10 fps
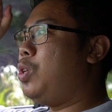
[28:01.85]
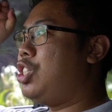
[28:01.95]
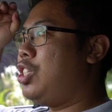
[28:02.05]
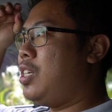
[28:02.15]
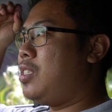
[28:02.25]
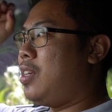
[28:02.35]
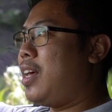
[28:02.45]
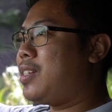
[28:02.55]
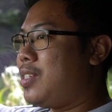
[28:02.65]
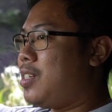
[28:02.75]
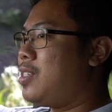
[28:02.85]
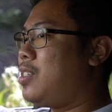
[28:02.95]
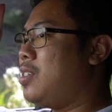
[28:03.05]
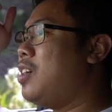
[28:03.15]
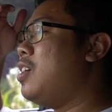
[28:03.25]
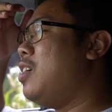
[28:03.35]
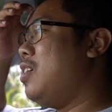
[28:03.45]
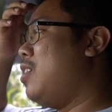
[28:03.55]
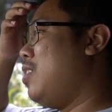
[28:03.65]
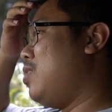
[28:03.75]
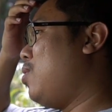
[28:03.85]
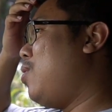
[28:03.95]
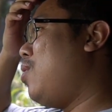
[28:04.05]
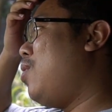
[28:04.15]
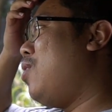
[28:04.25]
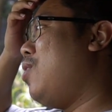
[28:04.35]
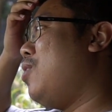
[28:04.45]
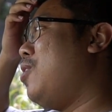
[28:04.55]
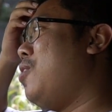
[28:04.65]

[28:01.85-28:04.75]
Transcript: which is the Lexus. So